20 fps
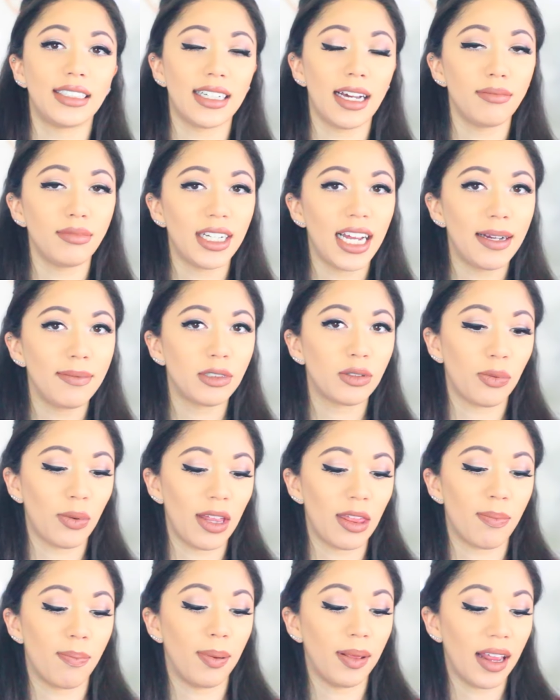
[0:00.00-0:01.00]
Sometimes
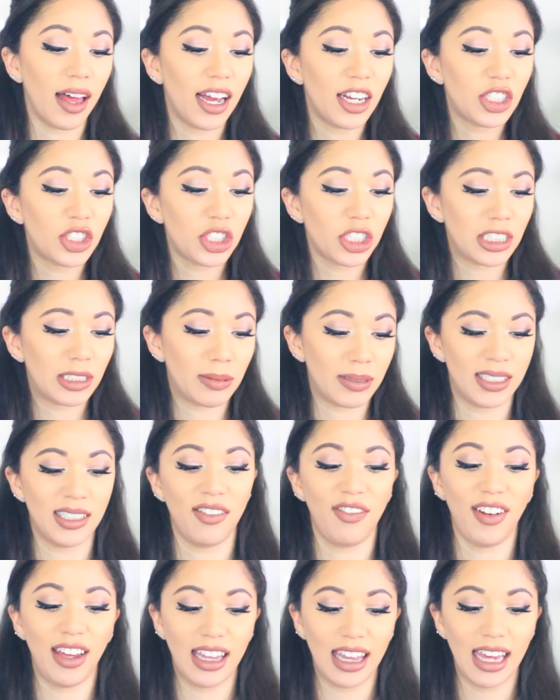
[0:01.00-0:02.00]
with blush
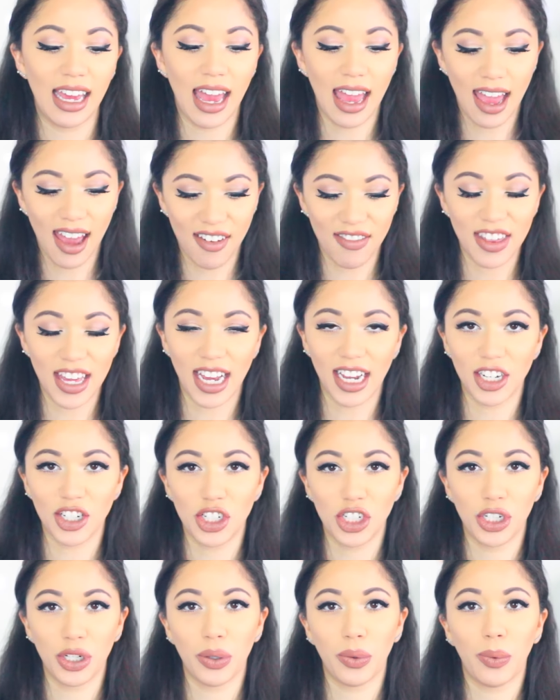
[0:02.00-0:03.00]
specifically, I have the
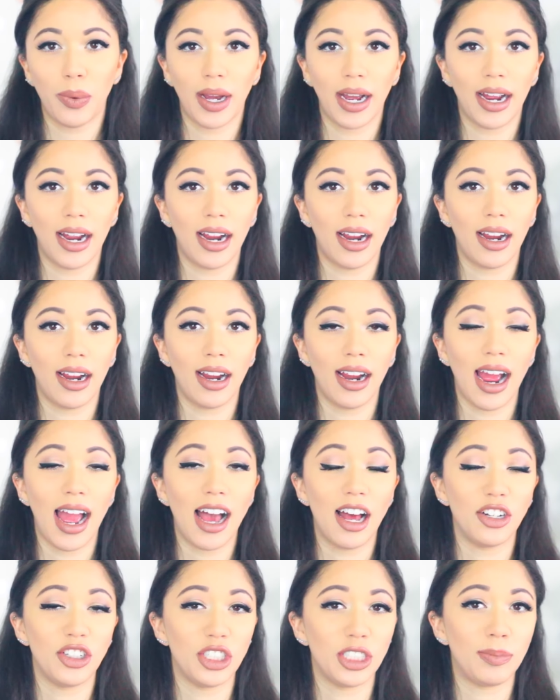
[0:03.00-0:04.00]
issue where
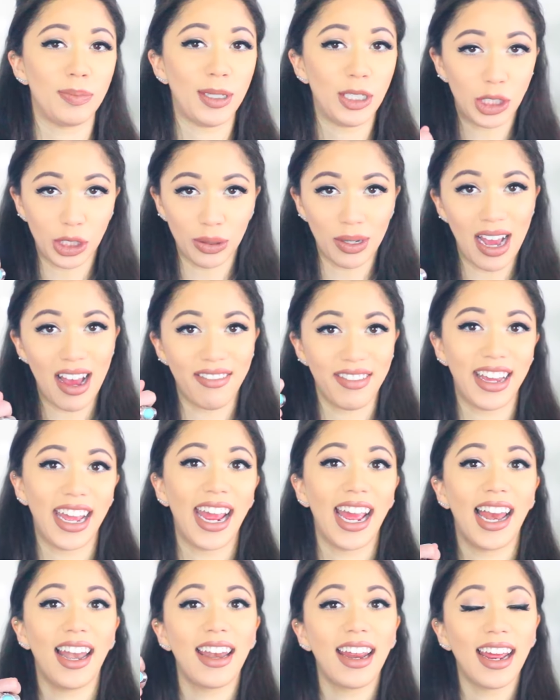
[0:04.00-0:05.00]
I'll just be too
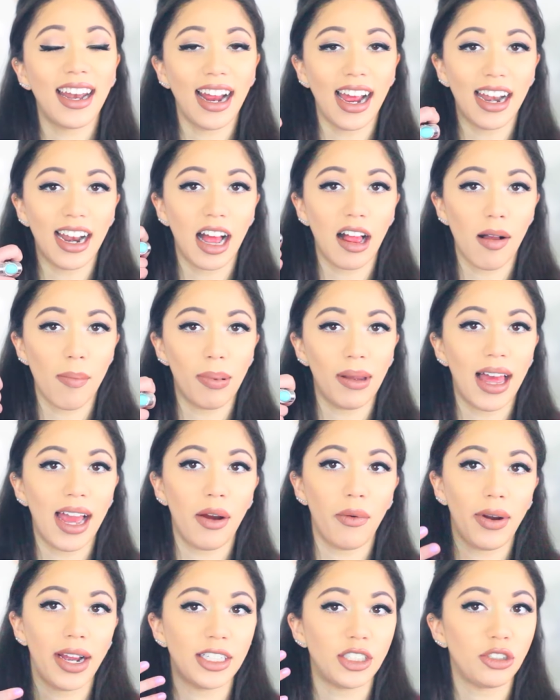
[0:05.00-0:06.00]
heavy-handed and I'll
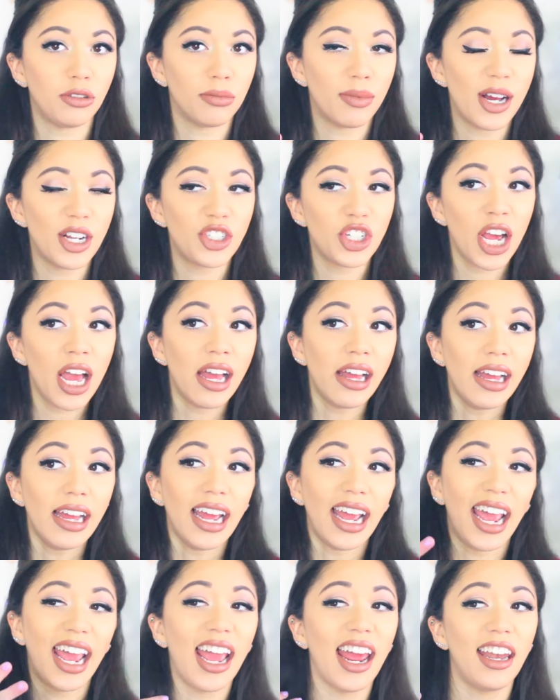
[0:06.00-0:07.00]
apply way too much
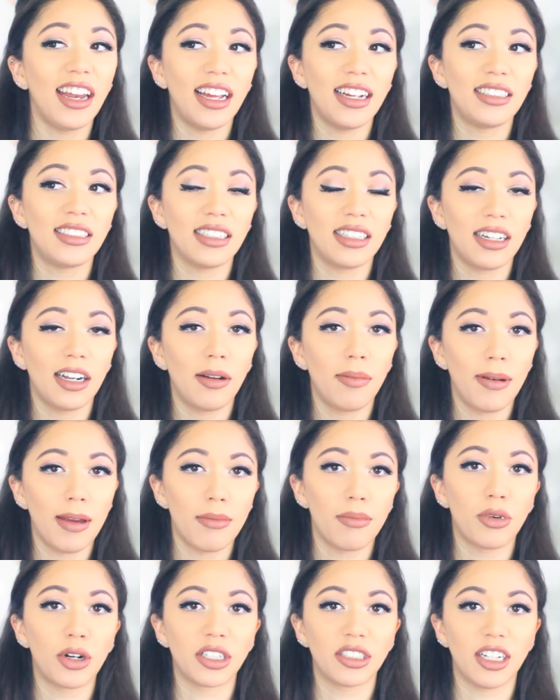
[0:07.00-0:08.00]
and it's a little
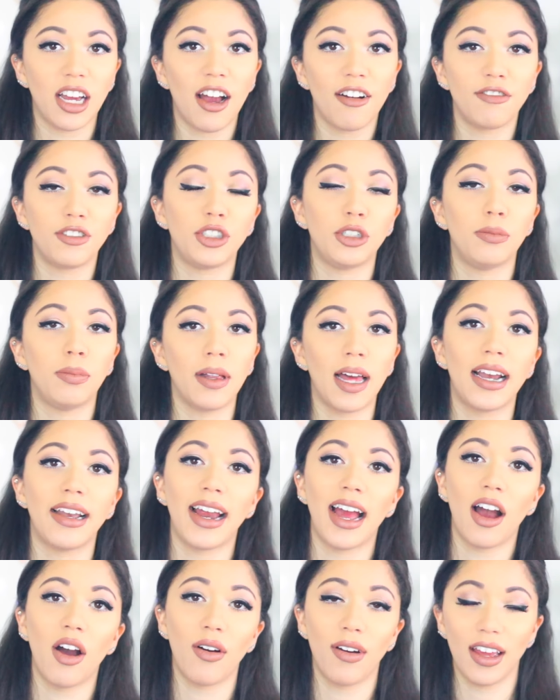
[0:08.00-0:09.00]
bit more tough to
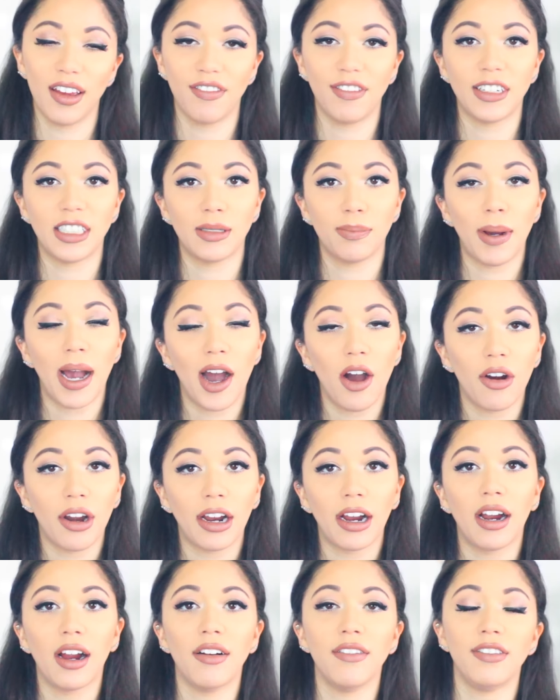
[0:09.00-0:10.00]
blend out if it's
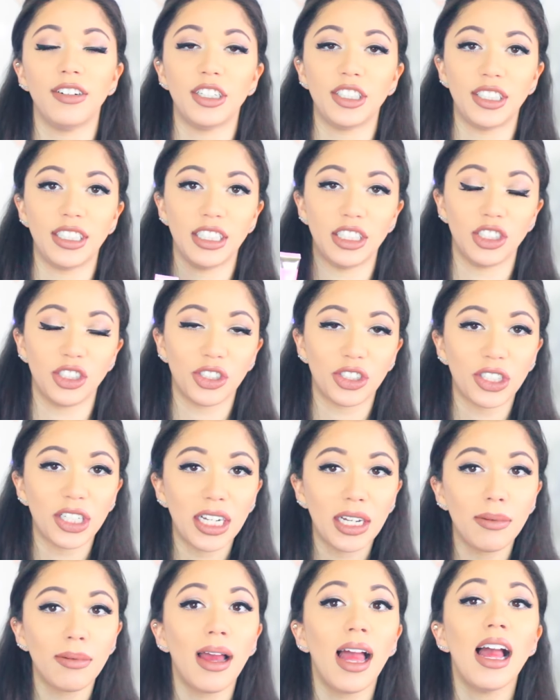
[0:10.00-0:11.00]
powder versus
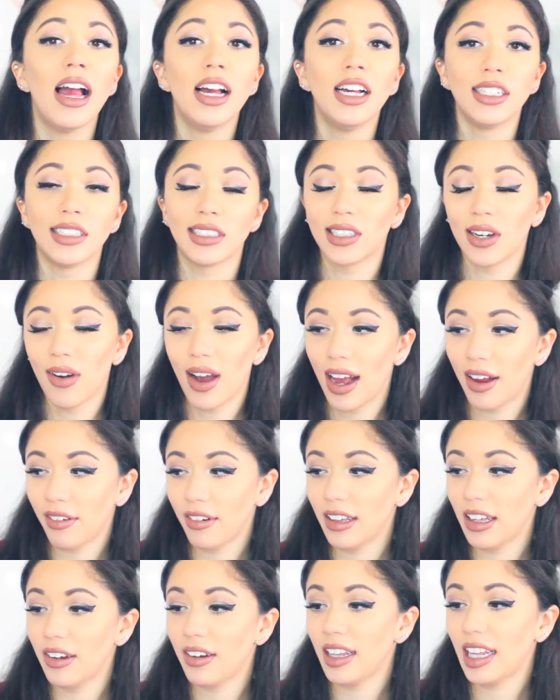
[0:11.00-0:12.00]
cream. So I
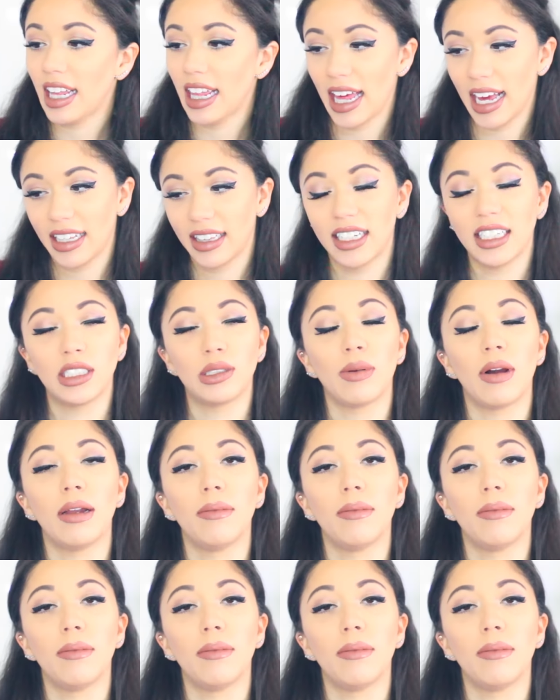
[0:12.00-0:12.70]
really, really like this